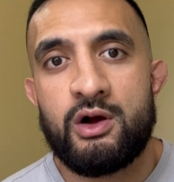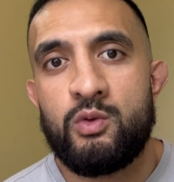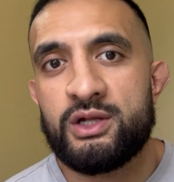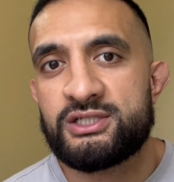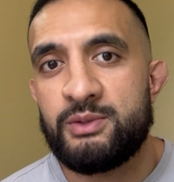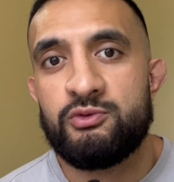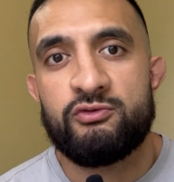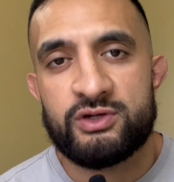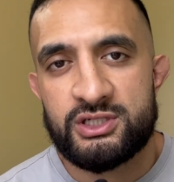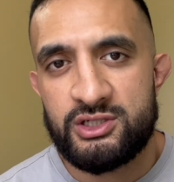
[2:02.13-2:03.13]
out what type of
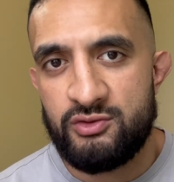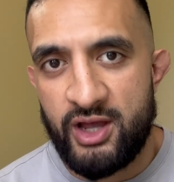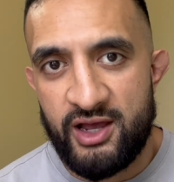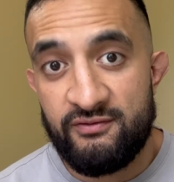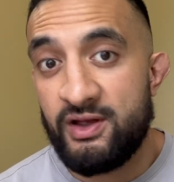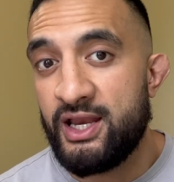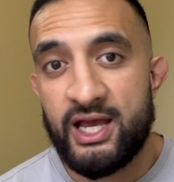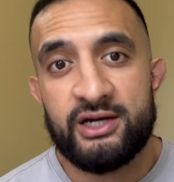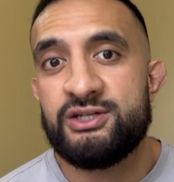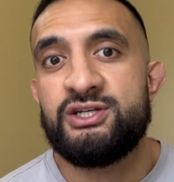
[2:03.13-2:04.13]
risk you have and
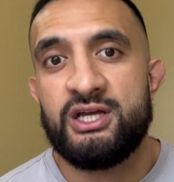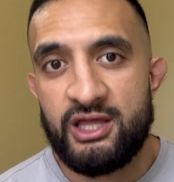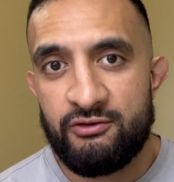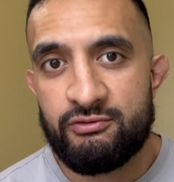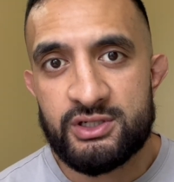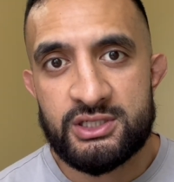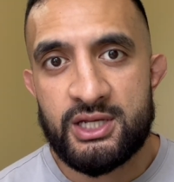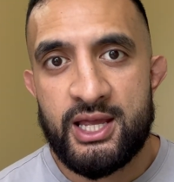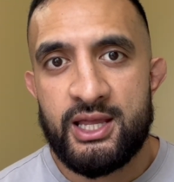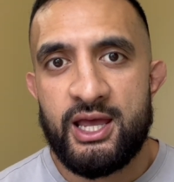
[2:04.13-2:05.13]
how to share that risk
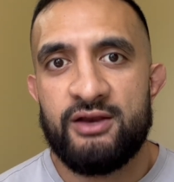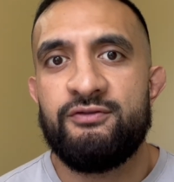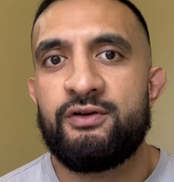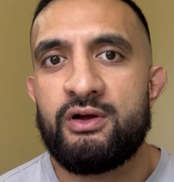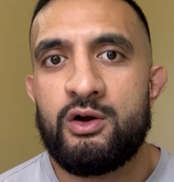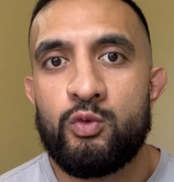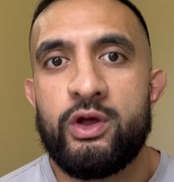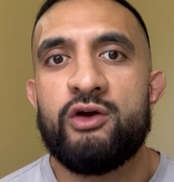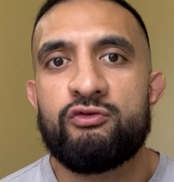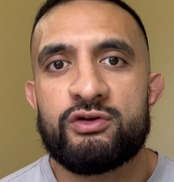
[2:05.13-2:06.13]
and figure out
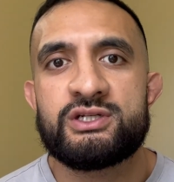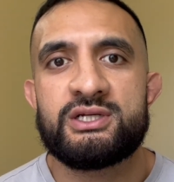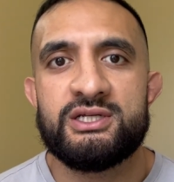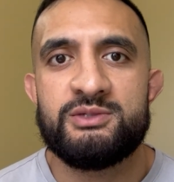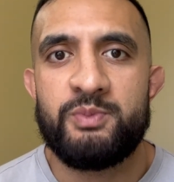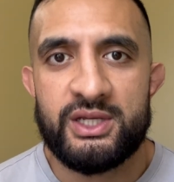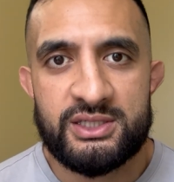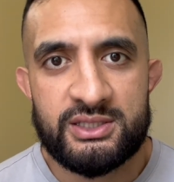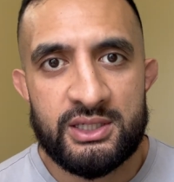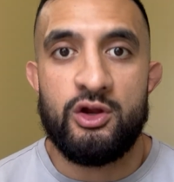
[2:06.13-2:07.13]
where risk is
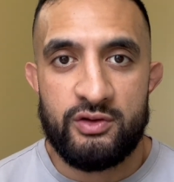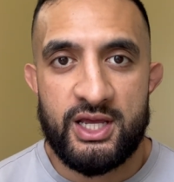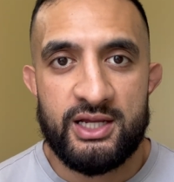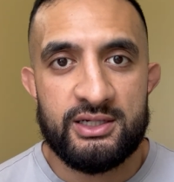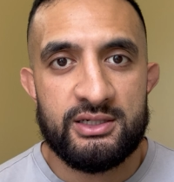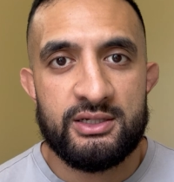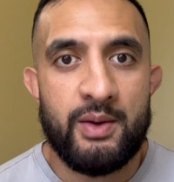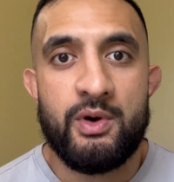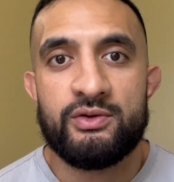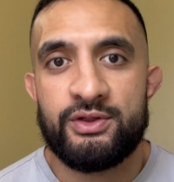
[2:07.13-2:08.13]
best located
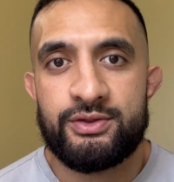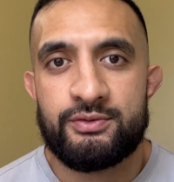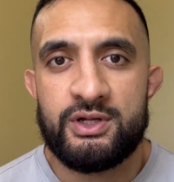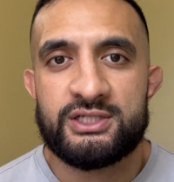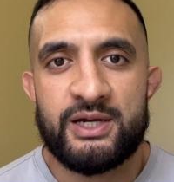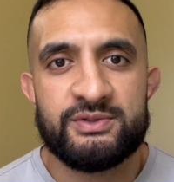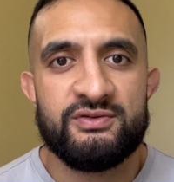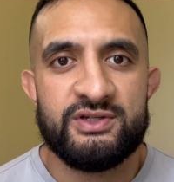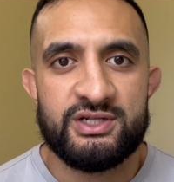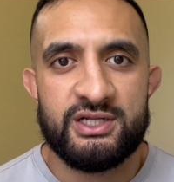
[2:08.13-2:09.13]
among the three types of
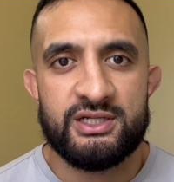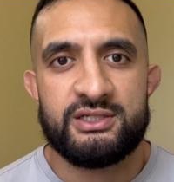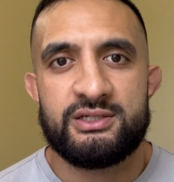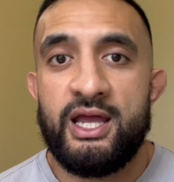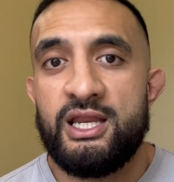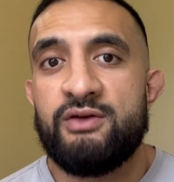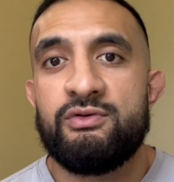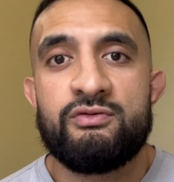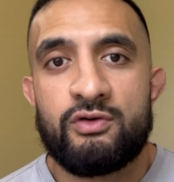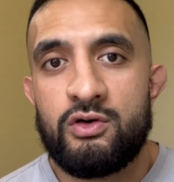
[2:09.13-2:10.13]
engineers. And every
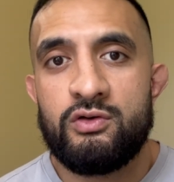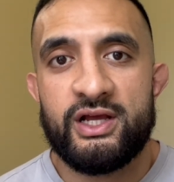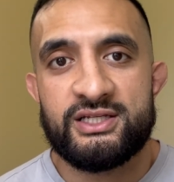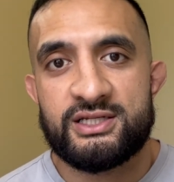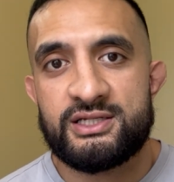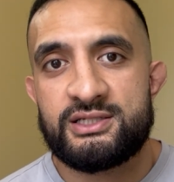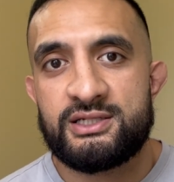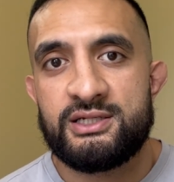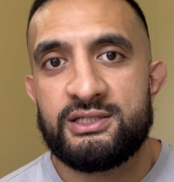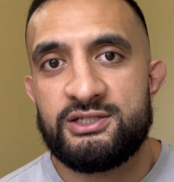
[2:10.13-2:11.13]
role exists
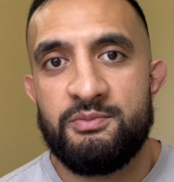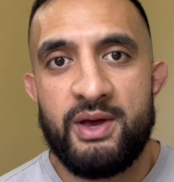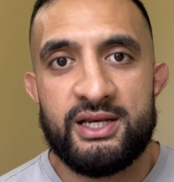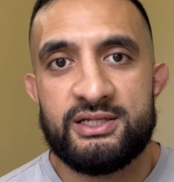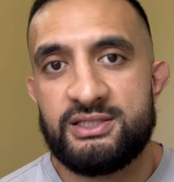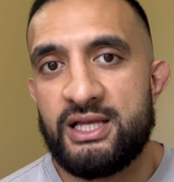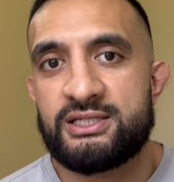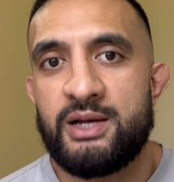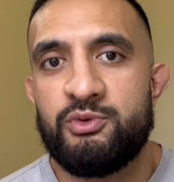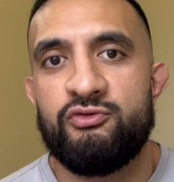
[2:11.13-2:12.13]
to manage that
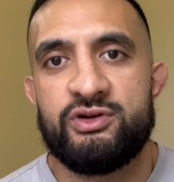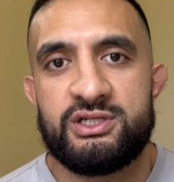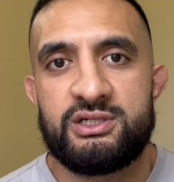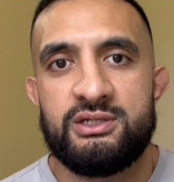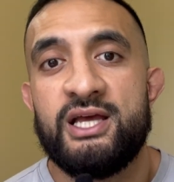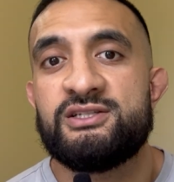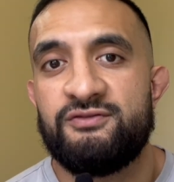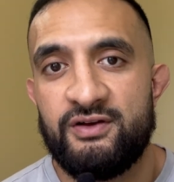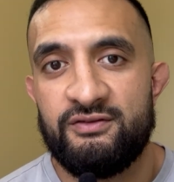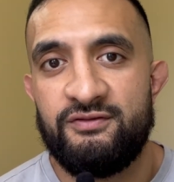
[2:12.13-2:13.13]
type of risk. Here's a
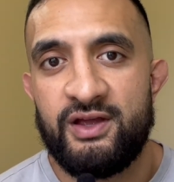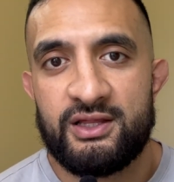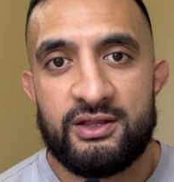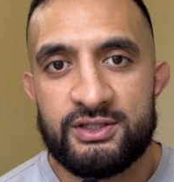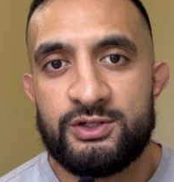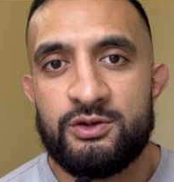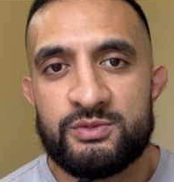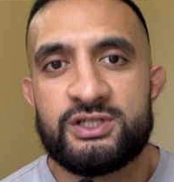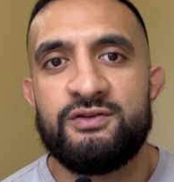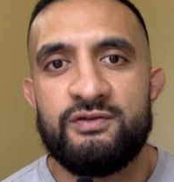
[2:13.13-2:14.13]
fun fact. The term
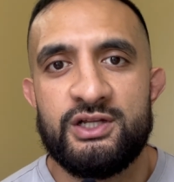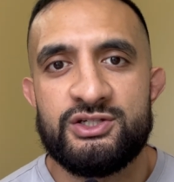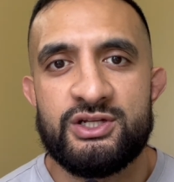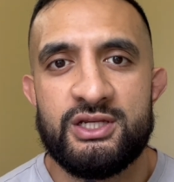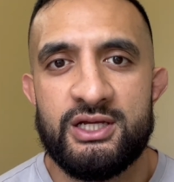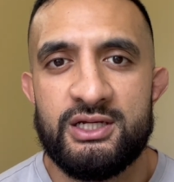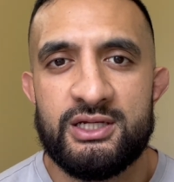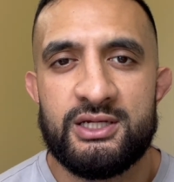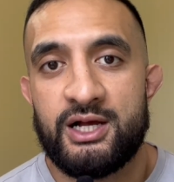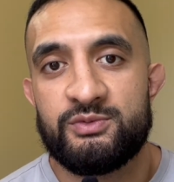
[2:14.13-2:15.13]
civil engineer
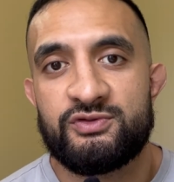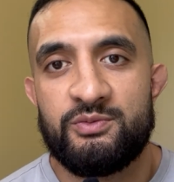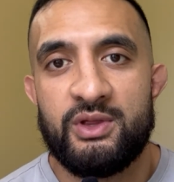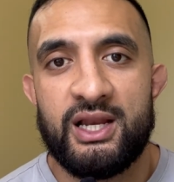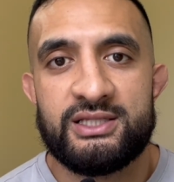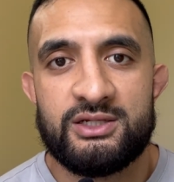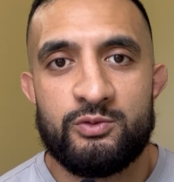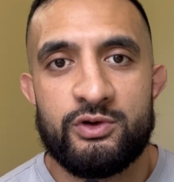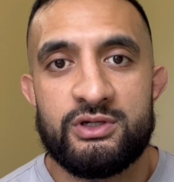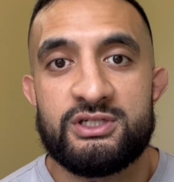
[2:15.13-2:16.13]
comes from the Latin
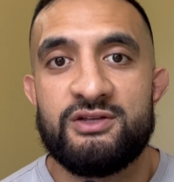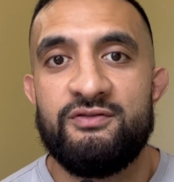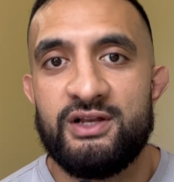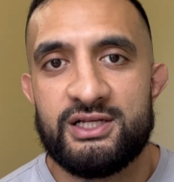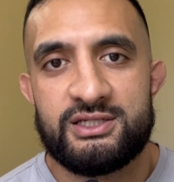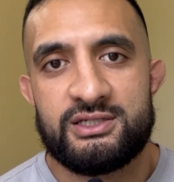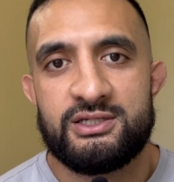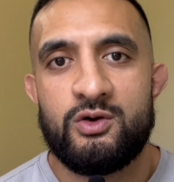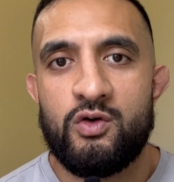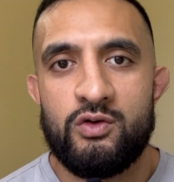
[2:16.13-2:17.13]
word civilis,
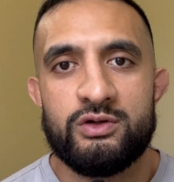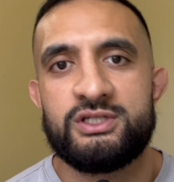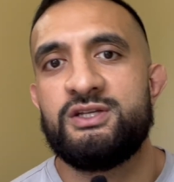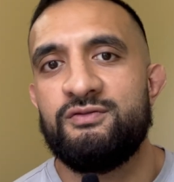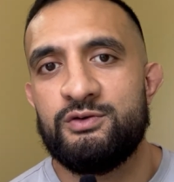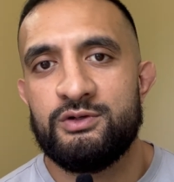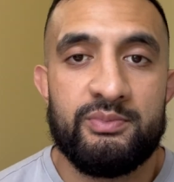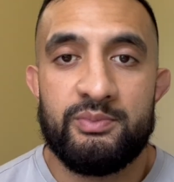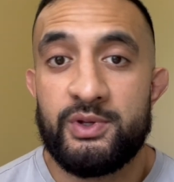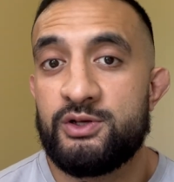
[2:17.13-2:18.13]
or civil,
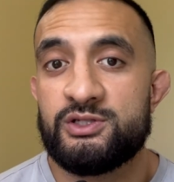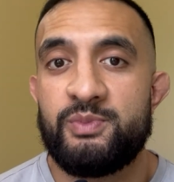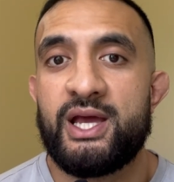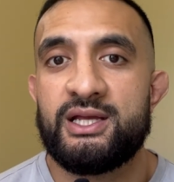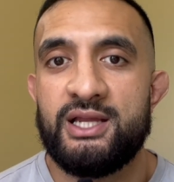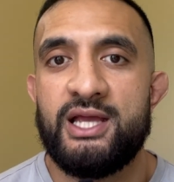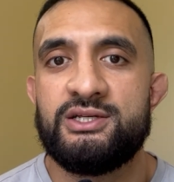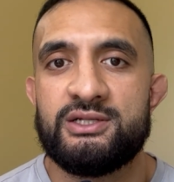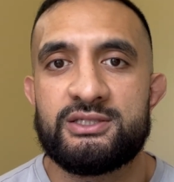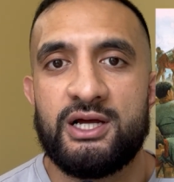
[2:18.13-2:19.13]
because back in
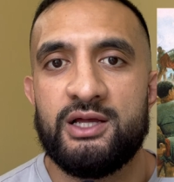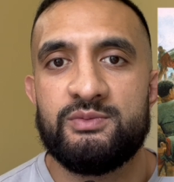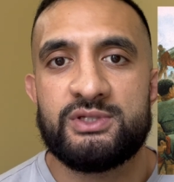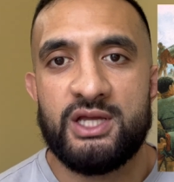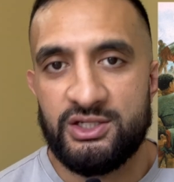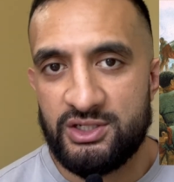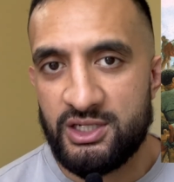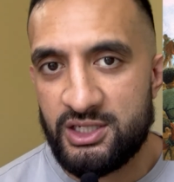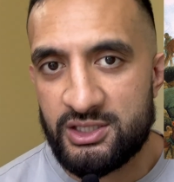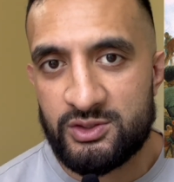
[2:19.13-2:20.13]
ancient times,
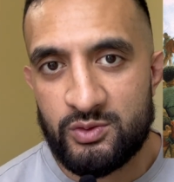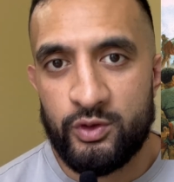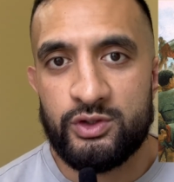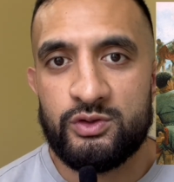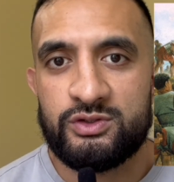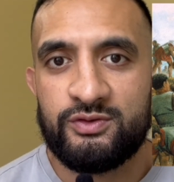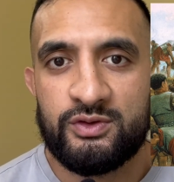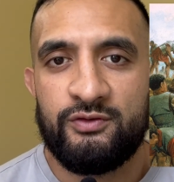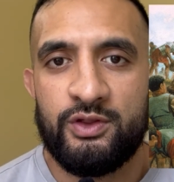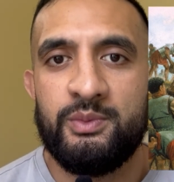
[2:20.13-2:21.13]
engineers were used
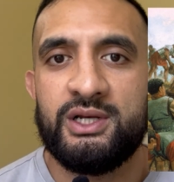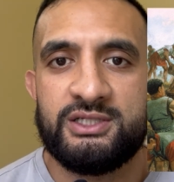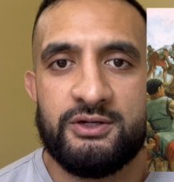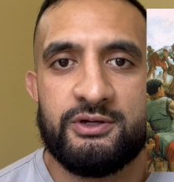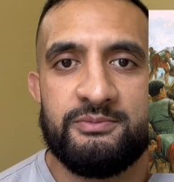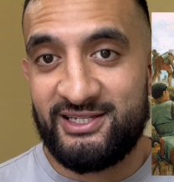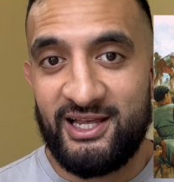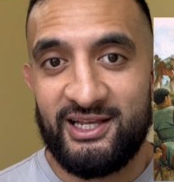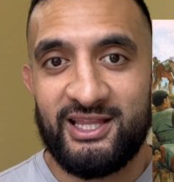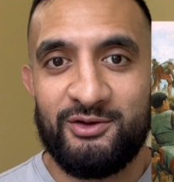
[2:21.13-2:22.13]
for the military.
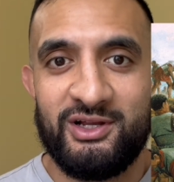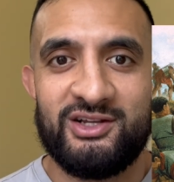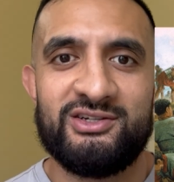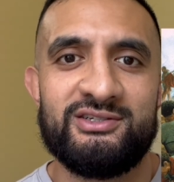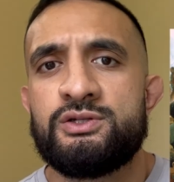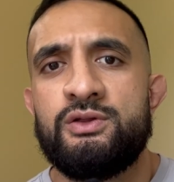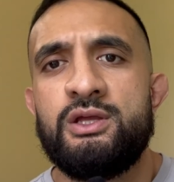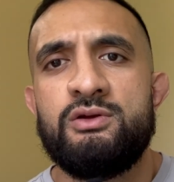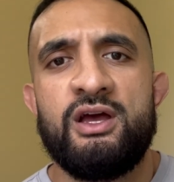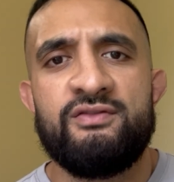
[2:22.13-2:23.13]
So there
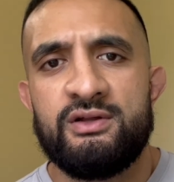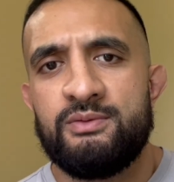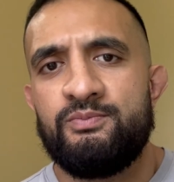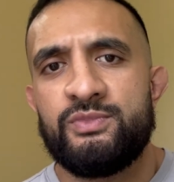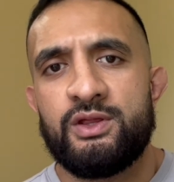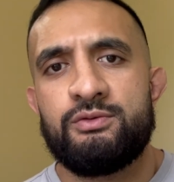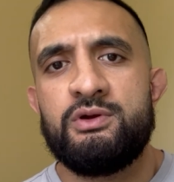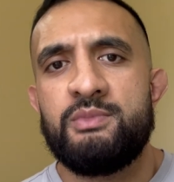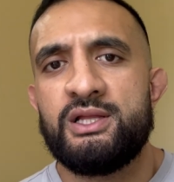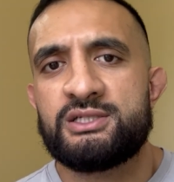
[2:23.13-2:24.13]
you have it. The three
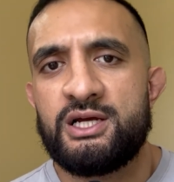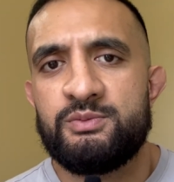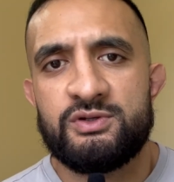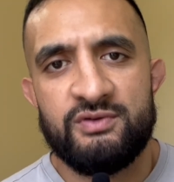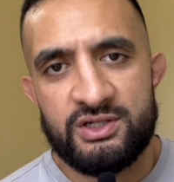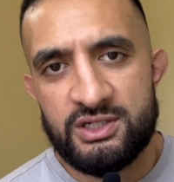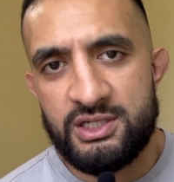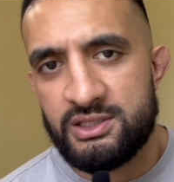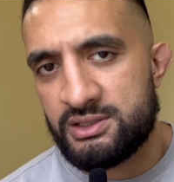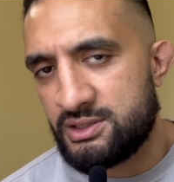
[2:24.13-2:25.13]
main types of
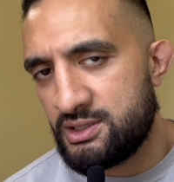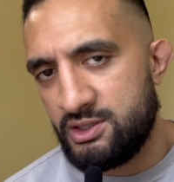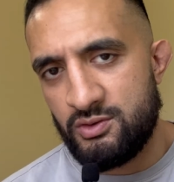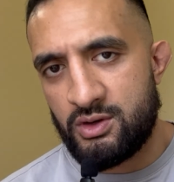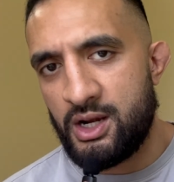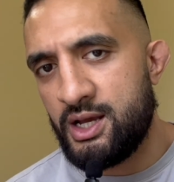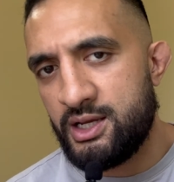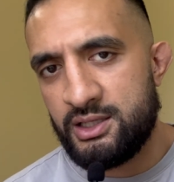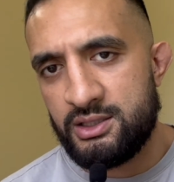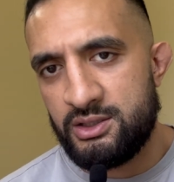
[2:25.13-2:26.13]
engineers: your
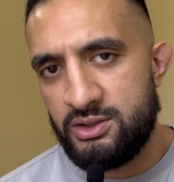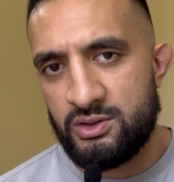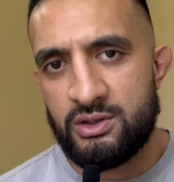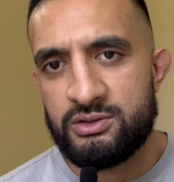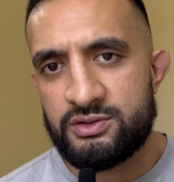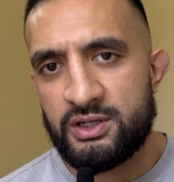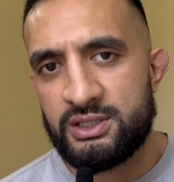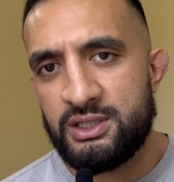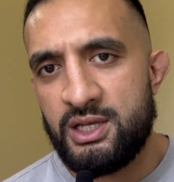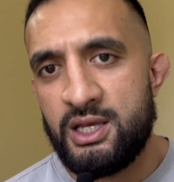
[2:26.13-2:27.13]
client, your
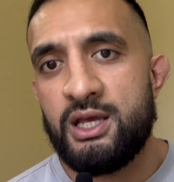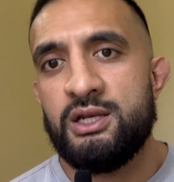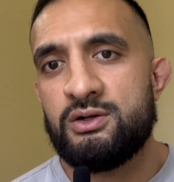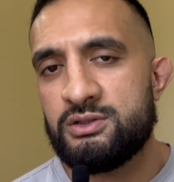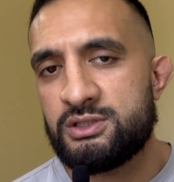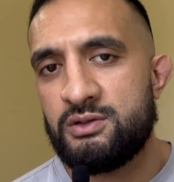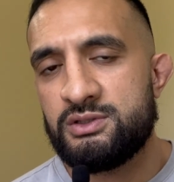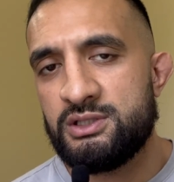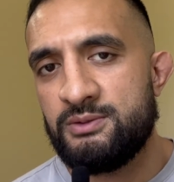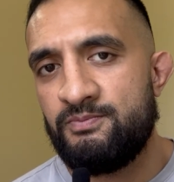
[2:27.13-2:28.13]
contractor, and your
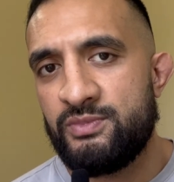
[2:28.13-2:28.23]
consultant.